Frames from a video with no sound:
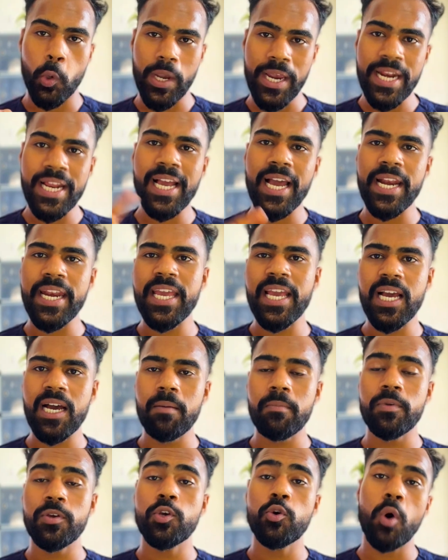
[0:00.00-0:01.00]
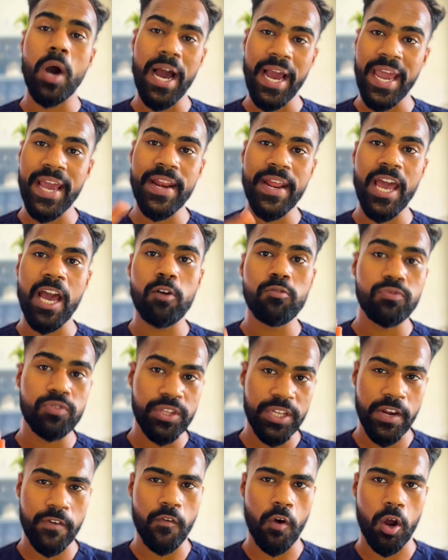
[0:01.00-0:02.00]
in Cunningham, you again have
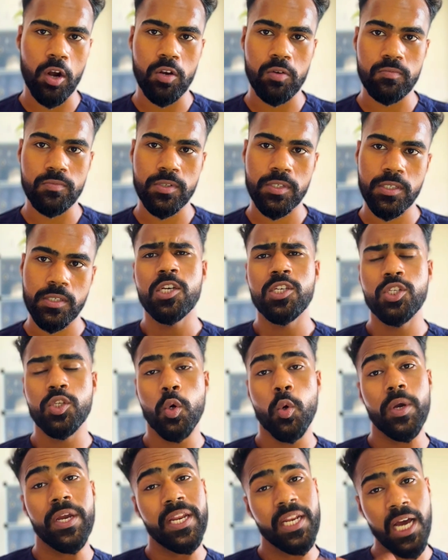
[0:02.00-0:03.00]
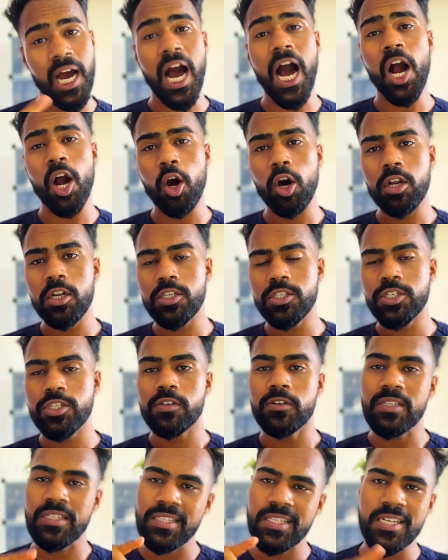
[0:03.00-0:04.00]
three volumes. So in our college,
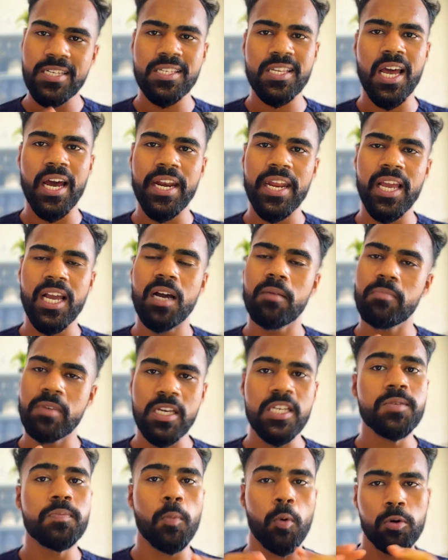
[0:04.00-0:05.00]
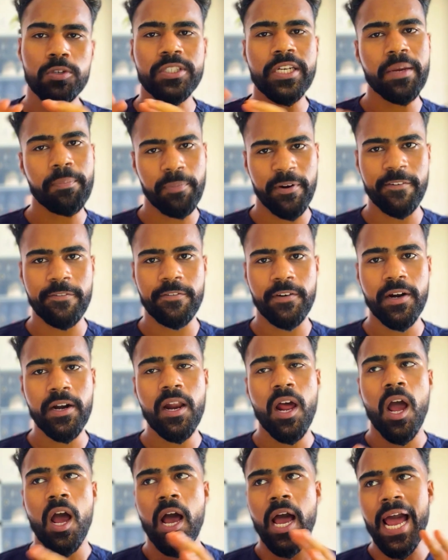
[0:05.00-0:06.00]
this Cunningham is mostly preferred.
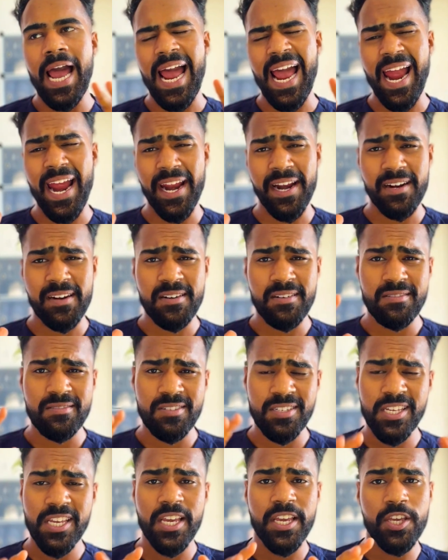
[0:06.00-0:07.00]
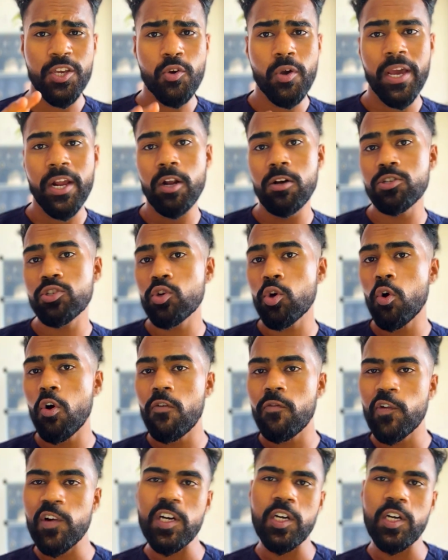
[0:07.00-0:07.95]
And see, you can also go for